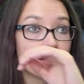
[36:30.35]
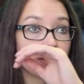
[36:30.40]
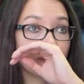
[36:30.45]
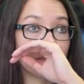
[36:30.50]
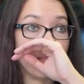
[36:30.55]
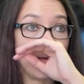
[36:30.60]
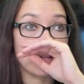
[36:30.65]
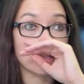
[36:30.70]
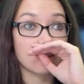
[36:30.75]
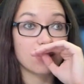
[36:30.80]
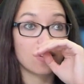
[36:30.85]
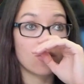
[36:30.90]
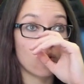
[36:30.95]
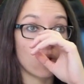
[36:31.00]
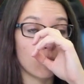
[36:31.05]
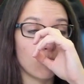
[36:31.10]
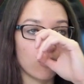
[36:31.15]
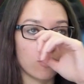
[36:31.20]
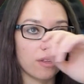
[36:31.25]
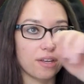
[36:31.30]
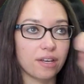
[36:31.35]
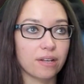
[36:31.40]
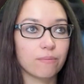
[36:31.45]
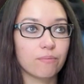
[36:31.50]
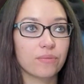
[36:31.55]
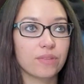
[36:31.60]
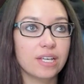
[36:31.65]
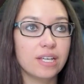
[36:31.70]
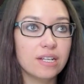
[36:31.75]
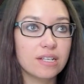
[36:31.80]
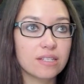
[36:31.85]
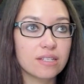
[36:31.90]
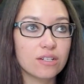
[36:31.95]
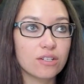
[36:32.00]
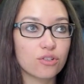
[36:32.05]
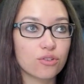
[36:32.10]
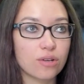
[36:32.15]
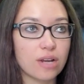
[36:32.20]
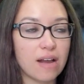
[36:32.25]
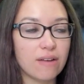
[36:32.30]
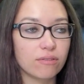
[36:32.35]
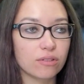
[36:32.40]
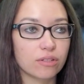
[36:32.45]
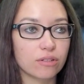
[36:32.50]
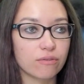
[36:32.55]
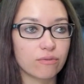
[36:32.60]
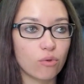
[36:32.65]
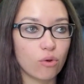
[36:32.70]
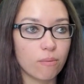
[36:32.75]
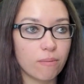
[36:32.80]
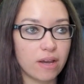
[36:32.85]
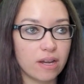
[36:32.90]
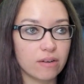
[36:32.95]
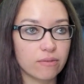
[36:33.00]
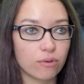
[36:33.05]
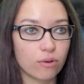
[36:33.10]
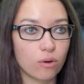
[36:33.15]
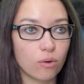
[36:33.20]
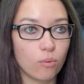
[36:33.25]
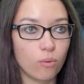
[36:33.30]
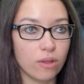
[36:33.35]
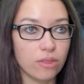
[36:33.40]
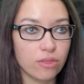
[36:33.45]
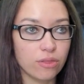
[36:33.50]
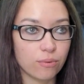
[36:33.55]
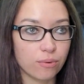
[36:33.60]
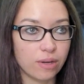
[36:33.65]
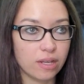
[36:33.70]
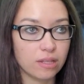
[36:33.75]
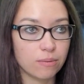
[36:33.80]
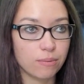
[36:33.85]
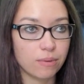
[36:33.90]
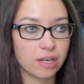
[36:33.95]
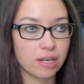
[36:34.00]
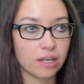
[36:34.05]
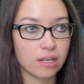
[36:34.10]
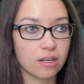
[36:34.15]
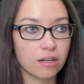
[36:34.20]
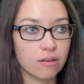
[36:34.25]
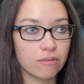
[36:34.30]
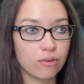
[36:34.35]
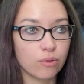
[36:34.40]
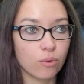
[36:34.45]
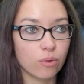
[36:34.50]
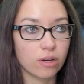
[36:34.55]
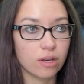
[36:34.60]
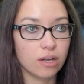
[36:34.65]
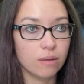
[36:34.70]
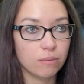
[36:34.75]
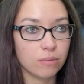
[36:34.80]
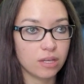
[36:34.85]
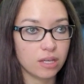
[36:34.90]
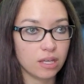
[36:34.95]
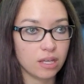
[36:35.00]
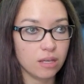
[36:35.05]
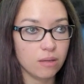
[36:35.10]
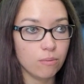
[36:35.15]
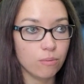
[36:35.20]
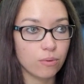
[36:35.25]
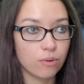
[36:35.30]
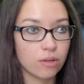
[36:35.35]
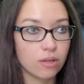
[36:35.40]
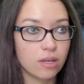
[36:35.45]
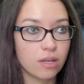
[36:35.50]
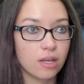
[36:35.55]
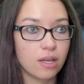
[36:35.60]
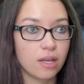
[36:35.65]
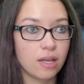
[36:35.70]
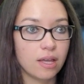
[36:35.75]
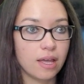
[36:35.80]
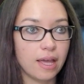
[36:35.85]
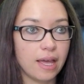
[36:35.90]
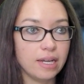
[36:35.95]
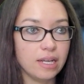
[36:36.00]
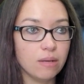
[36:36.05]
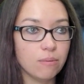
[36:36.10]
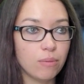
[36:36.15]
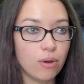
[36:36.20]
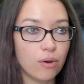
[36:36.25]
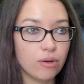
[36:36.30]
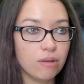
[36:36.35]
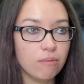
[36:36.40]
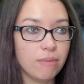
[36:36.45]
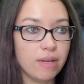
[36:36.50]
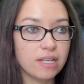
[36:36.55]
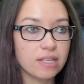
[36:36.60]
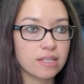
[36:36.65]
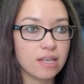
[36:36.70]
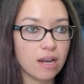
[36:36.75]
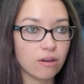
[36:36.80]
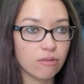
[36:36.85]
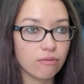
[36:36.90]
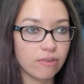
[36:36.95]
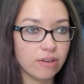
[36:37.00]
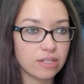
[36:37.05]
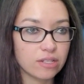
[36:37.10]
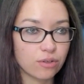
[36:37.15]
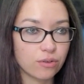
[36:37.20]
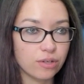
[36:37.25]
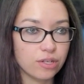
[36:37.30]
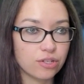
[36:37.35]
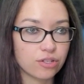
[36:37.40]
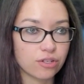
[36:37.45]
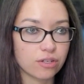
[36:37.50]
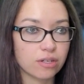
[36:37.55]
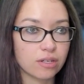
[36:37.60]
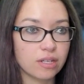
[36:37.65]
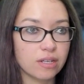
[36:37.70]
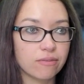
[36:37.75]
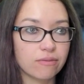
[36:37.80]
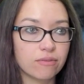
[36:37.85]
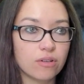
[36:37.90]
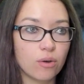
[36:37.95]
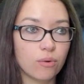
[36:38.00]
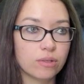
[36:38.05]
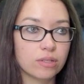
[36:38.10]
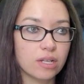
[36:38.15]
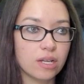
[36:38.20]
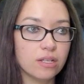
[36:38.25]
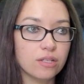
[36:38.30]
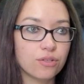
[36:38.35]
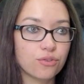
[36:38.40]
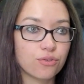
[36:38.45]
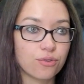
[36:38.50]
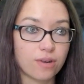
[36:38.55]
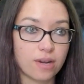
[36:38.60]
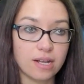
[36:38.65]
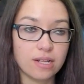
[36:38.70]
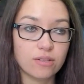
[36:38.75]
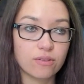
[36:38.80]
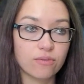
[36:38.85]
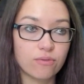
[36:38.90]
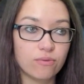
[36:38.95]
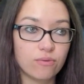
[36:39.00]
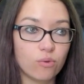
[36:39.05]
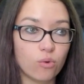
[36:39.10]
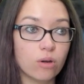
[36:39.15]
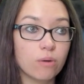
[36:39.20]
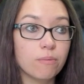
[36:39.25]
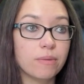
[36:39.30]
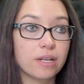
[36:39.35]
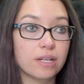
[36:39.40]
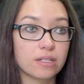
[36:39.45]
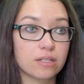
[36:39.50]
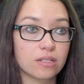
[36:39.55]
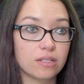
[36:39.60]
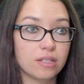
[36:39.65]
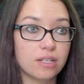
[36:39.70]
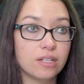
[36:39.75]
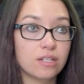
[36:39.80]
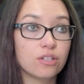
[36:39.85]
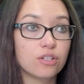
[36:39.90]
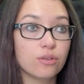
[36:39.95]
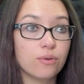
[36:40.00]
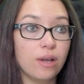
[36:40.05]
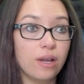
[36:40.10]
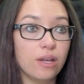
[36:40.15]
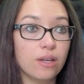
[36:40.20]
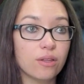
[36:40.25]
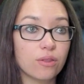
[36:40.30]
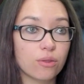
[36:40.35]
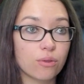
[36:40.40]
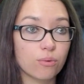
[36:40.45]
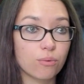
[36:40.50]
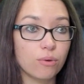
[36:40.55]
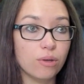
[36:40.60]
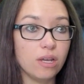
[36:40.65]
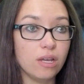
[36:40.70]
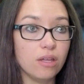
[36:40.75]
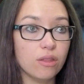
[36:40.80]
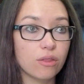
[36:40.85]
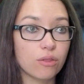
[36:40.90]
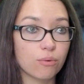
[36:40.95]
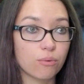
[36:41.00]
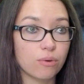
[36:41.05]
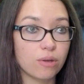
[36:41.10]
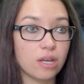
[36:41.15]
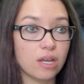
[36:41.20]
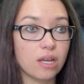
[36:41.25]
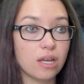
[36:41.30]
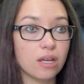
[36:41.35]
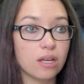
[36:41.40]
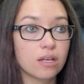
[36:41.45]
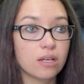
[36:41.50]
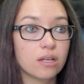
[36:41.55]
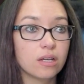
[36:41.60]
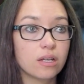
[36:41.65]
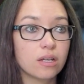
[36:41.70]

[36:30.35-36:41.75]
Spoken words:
That's the normal thing. Innocent Traveler, 4 mana for a 1/3 at the beginning of your upkeep. Any opponent may sacrifice a creature. If no one does, transform it into a 3/3.